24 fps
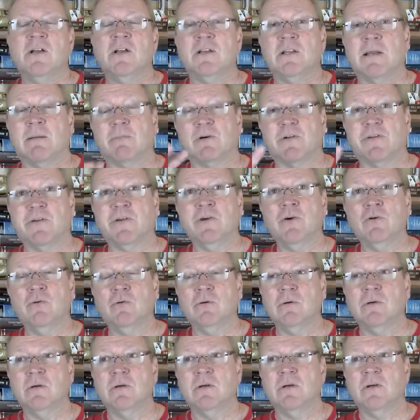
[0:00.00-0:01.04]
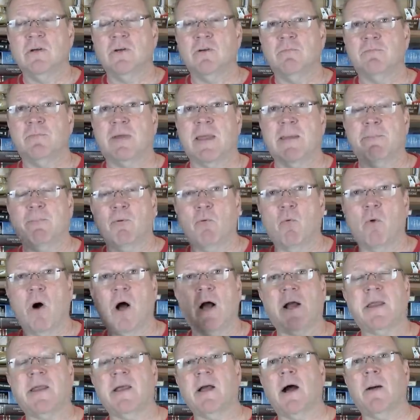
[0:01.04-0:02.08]
Number two, people
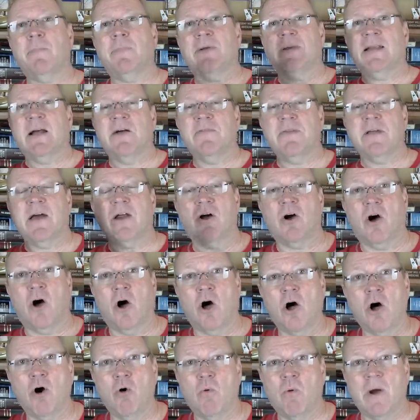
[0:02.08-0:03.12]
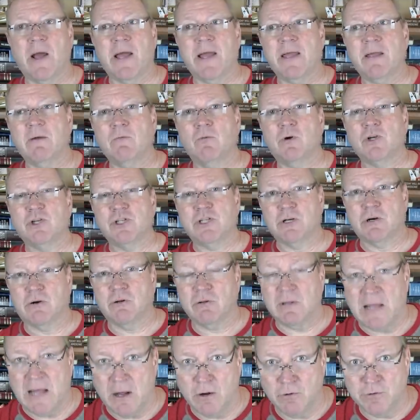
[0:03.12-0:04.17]
walking up and down that hallway, which they're
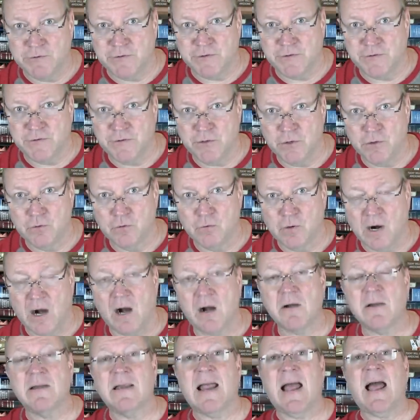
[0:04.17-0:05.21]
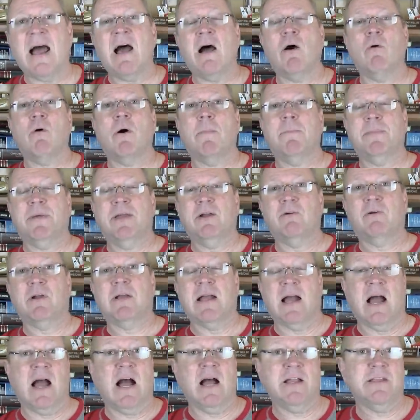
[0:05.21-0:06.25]
allowed to do, are now
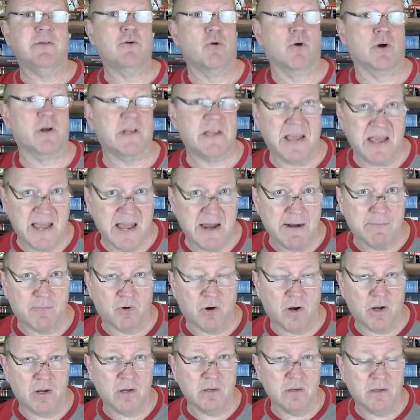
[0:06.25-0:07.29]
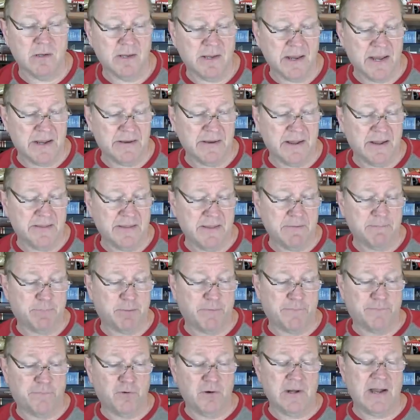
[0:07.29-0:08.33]
appearing on your camera, and they'd
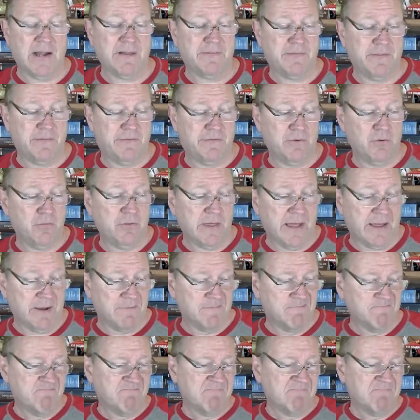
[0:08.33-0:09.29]
prefer not to do that.